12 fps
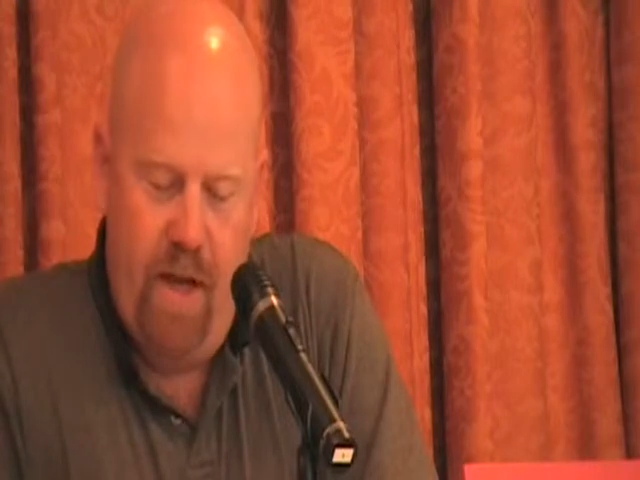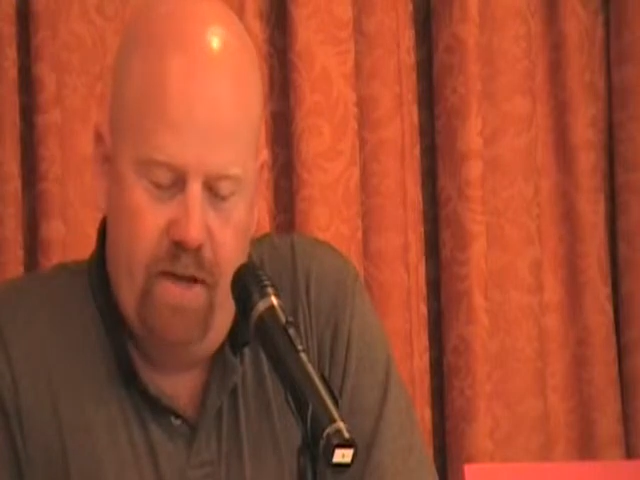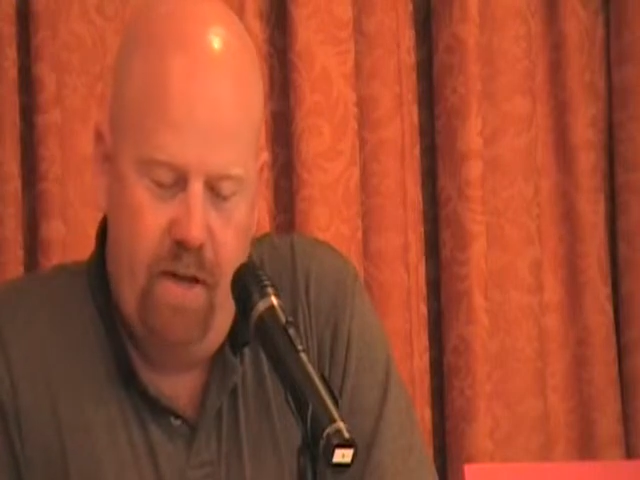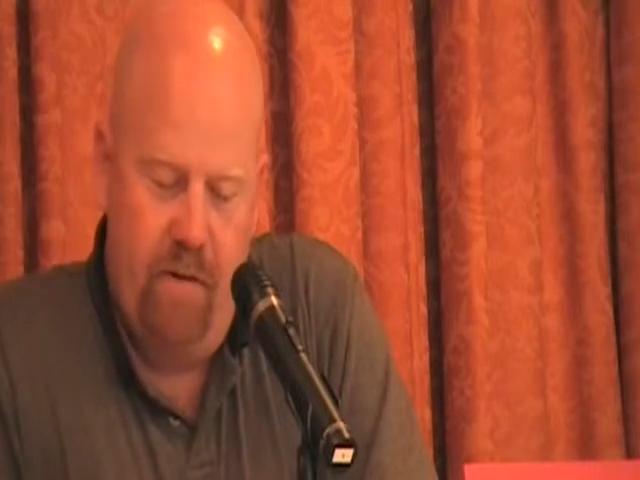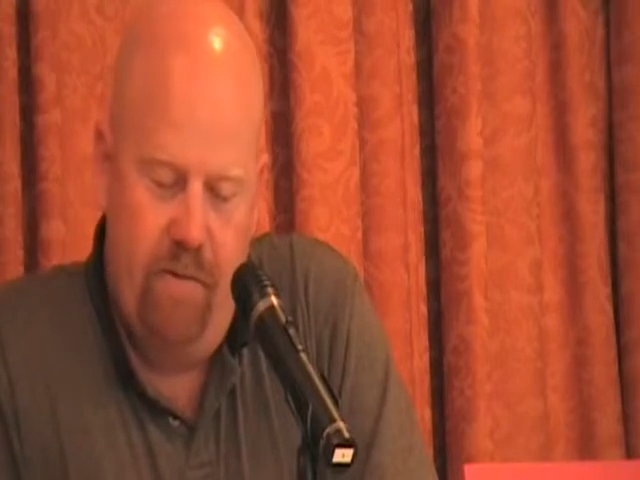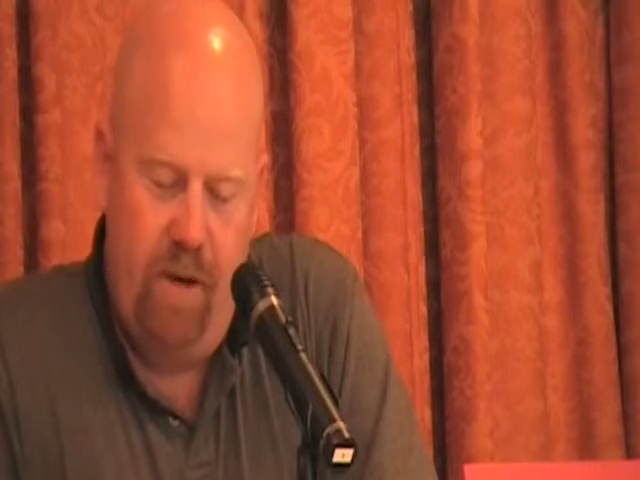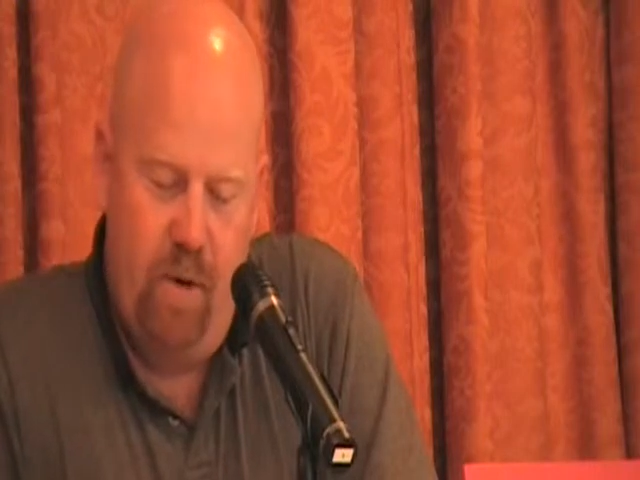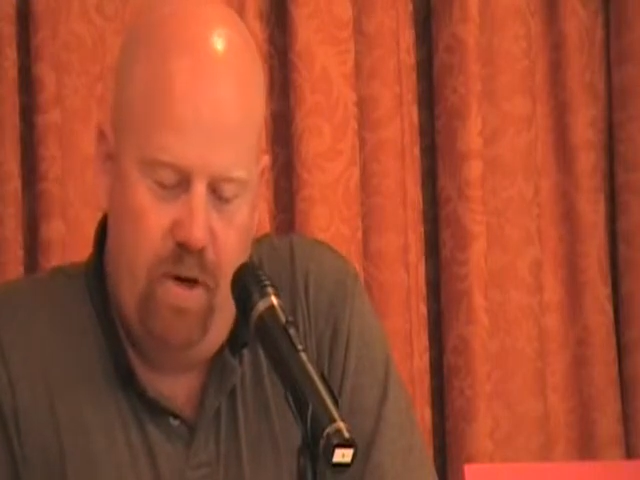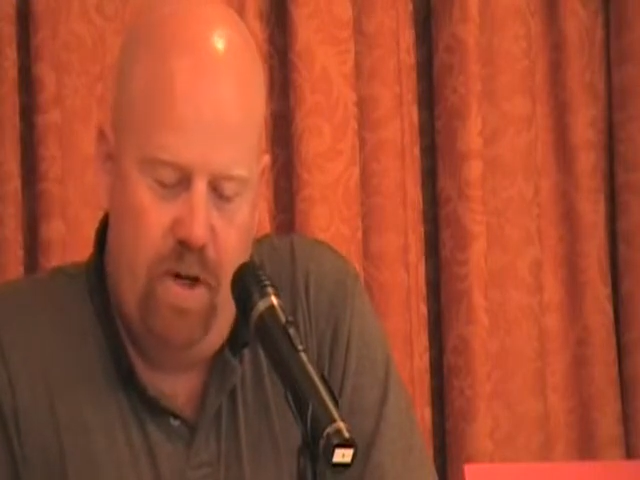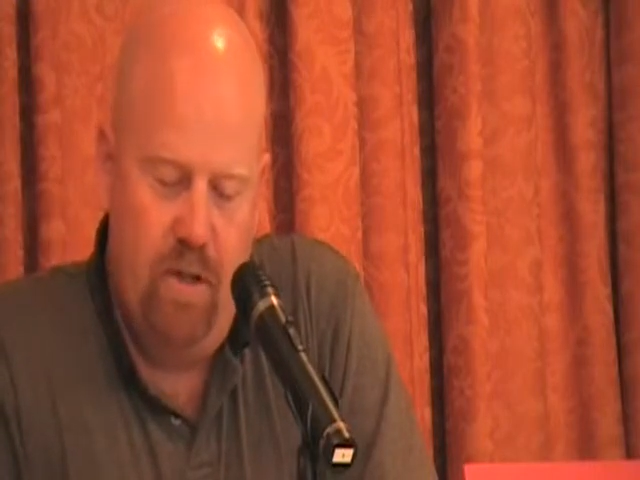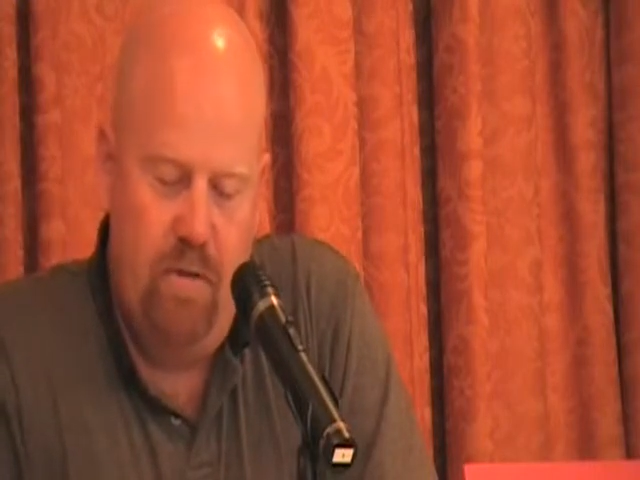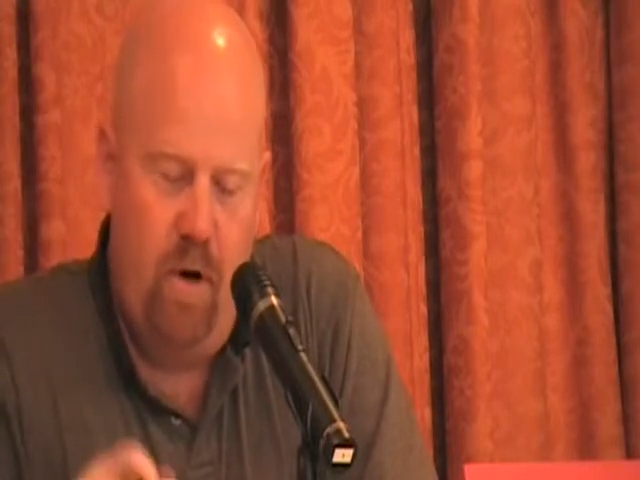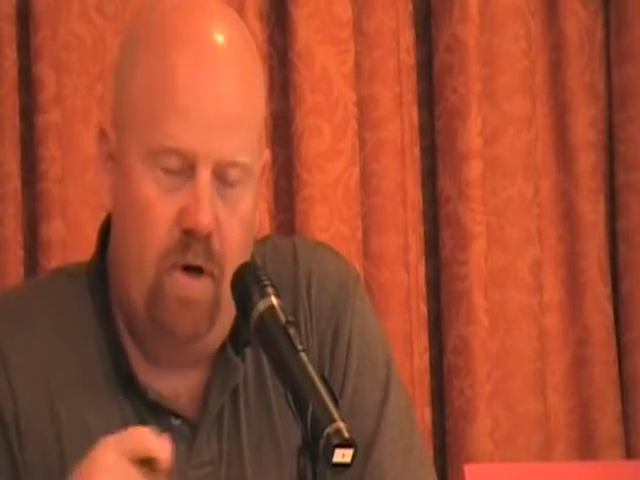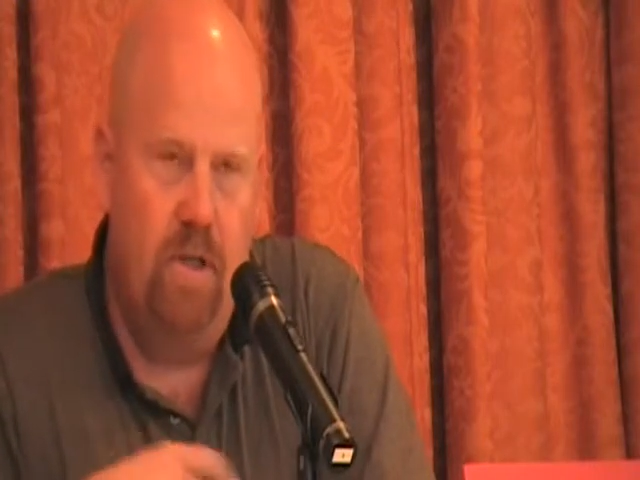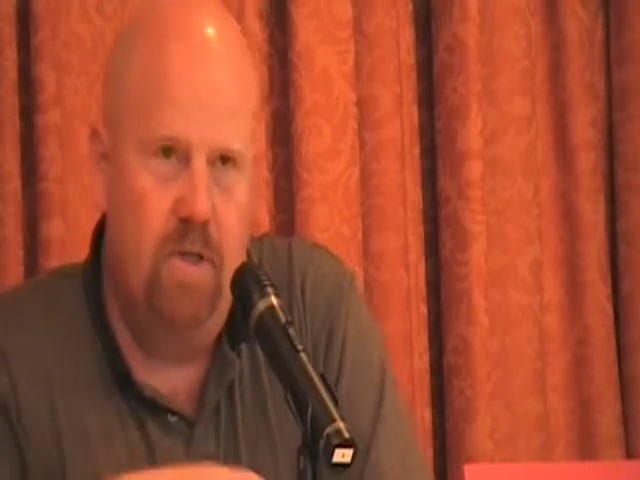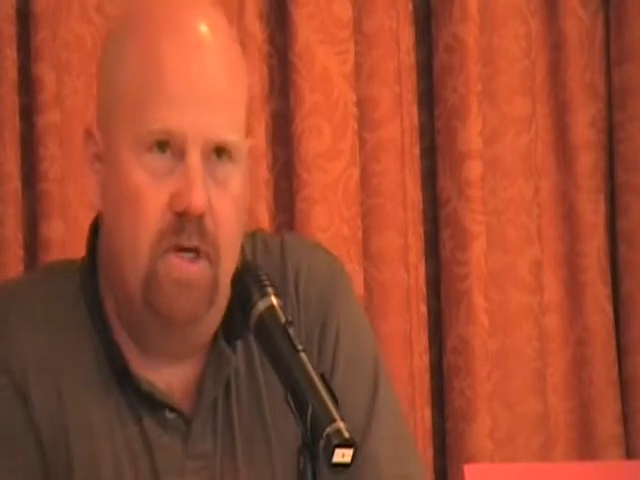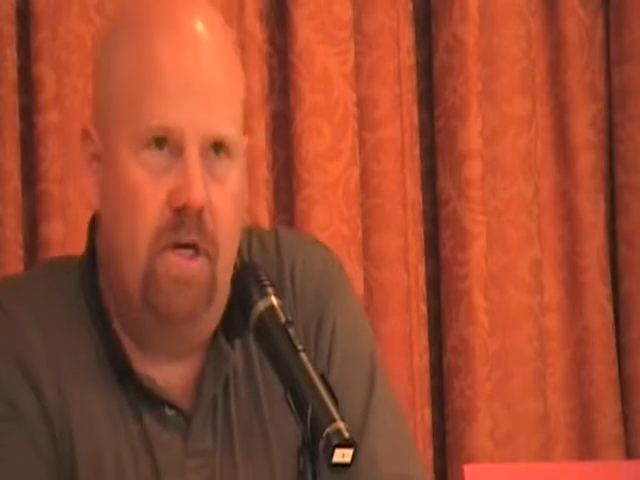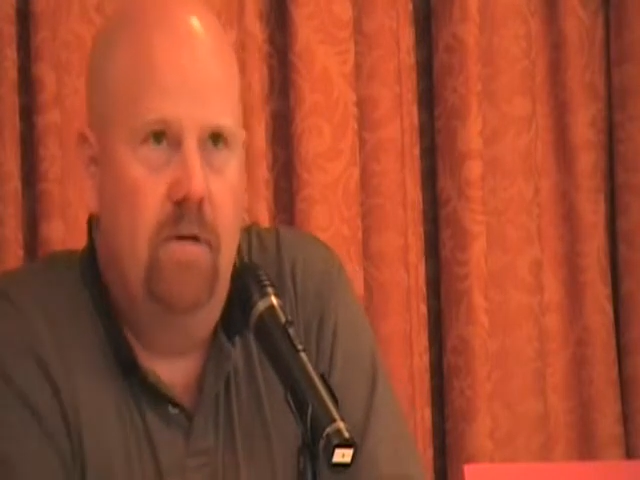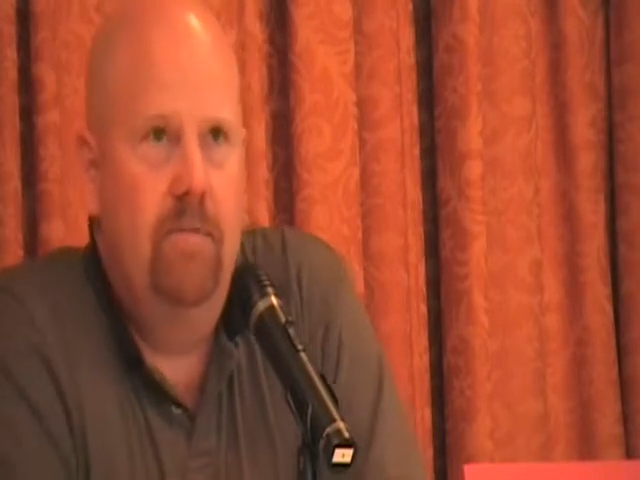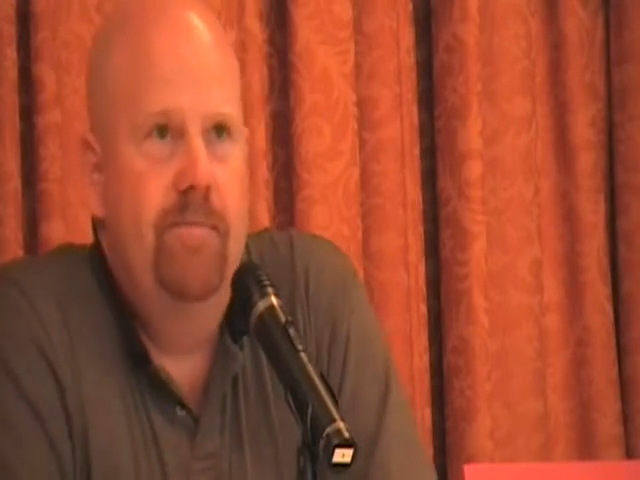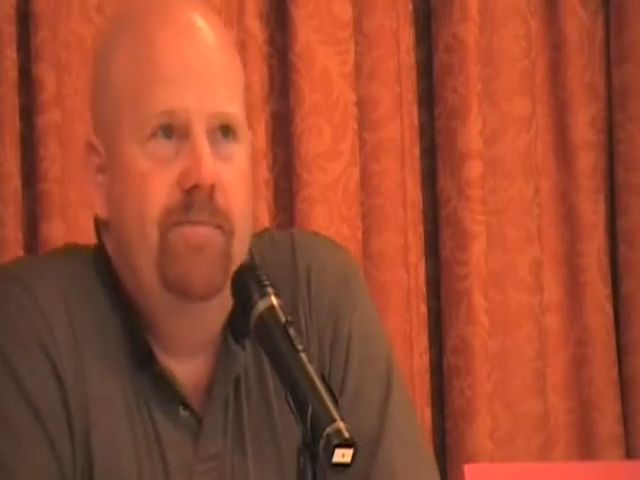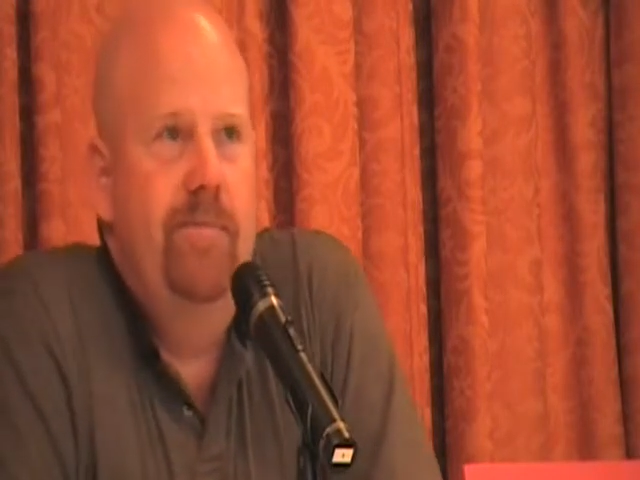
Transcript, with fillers: that uh, feeling as far as uh,